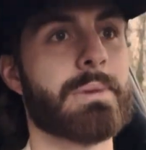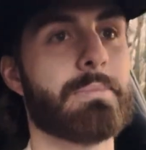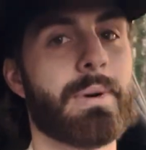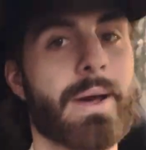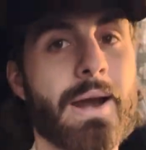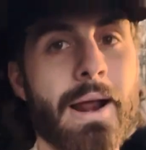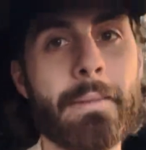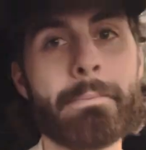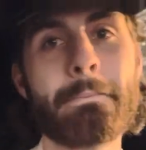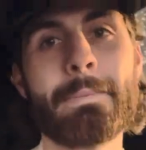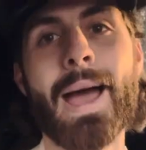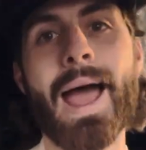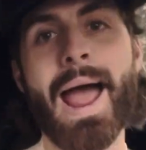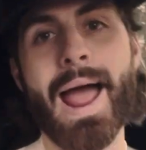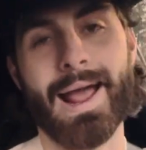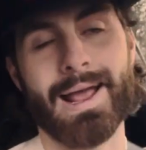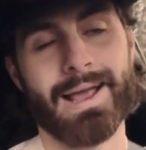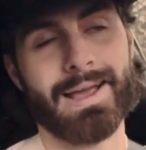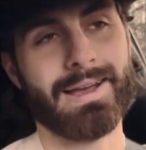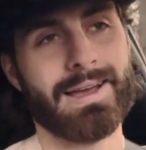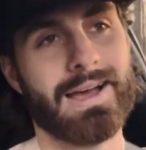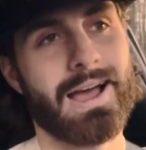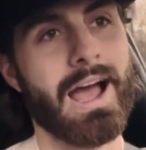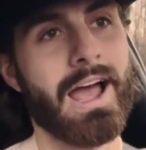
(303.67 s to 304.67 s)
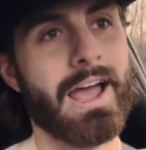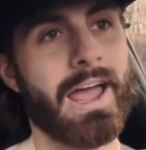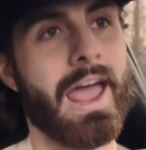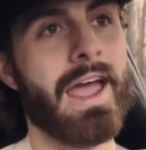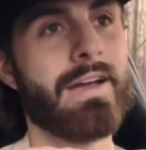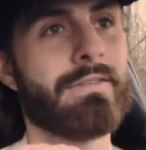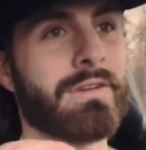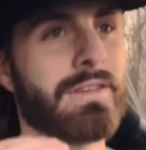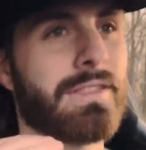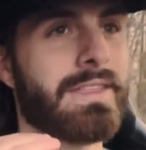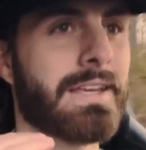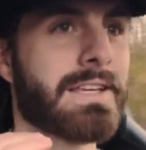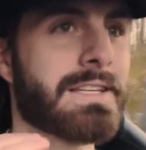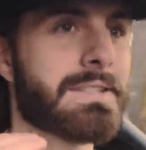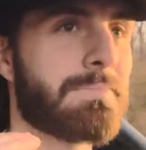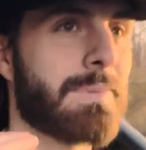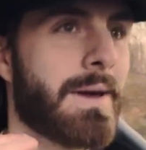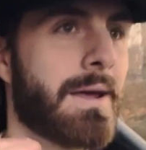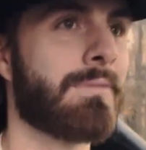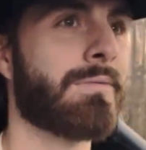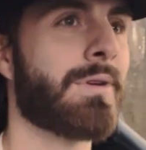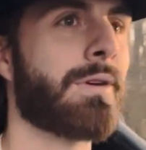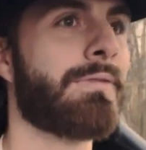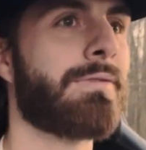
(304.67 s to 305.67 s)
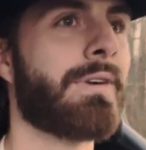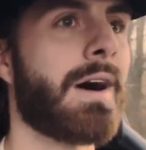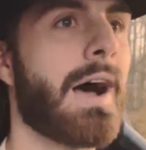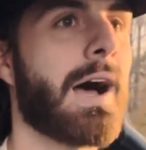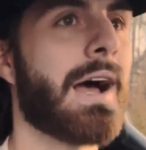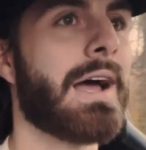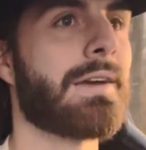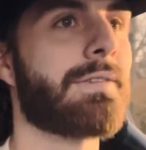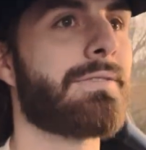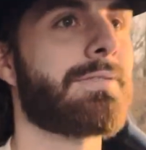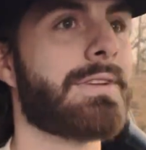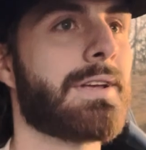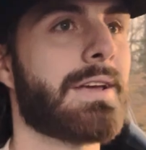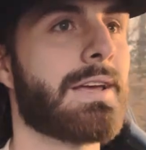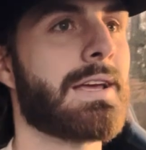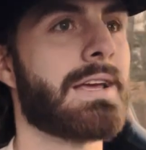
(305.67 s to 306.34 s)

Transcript: But I'm back. Everything's been revived.